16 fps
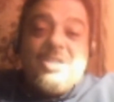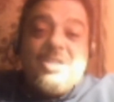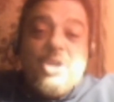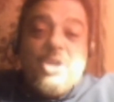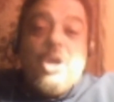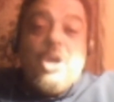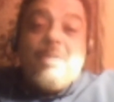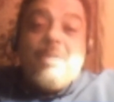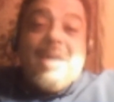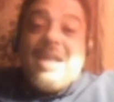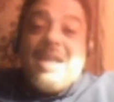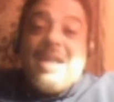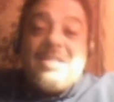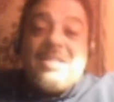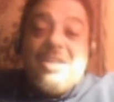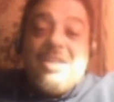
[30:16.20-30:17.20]
it's
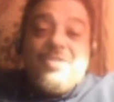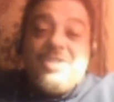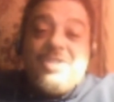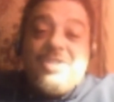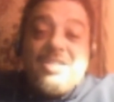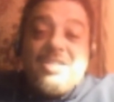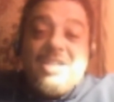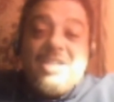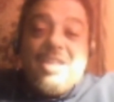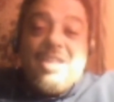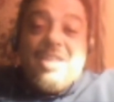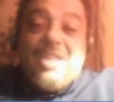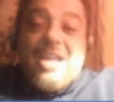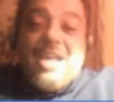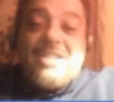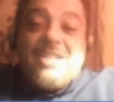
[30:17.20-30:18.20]
good by itself just
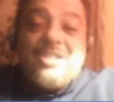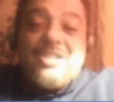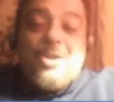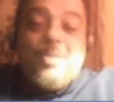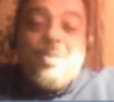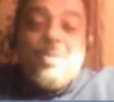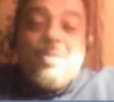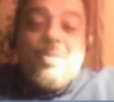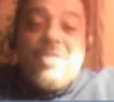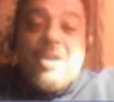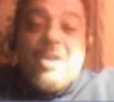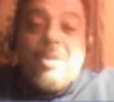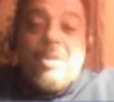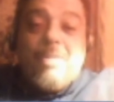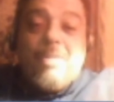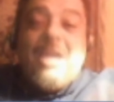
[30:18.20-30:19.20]
like that. So
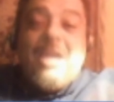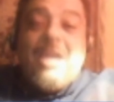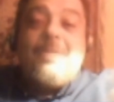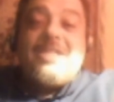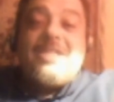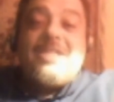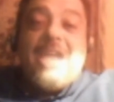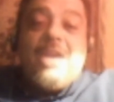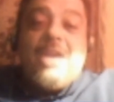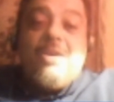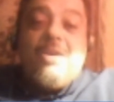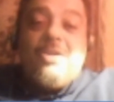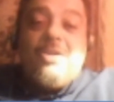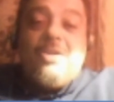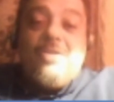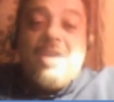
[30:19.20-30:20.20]
put that on a baked
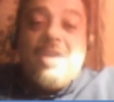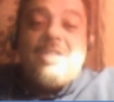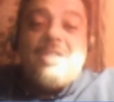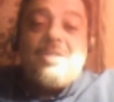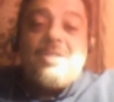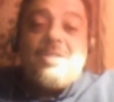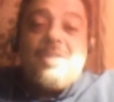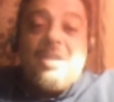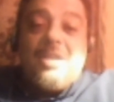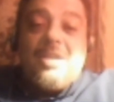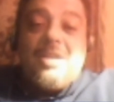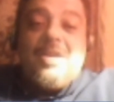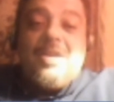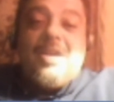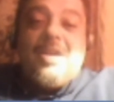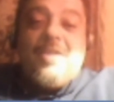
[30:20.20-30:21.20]
potato and you've got
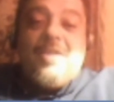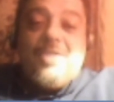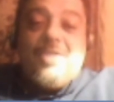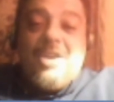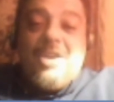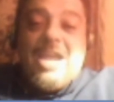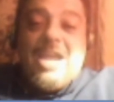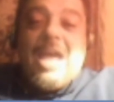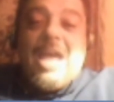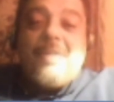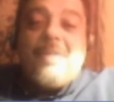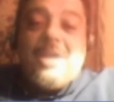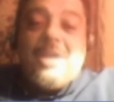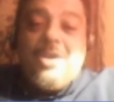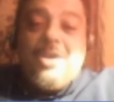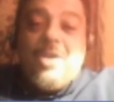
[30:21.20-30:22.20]
something very
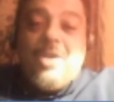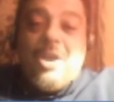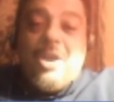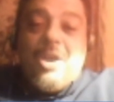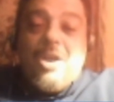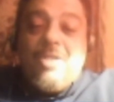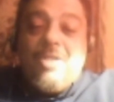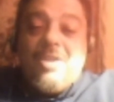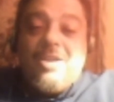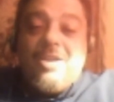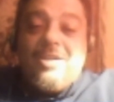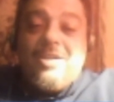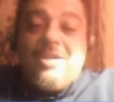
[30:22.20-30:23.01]
happening going on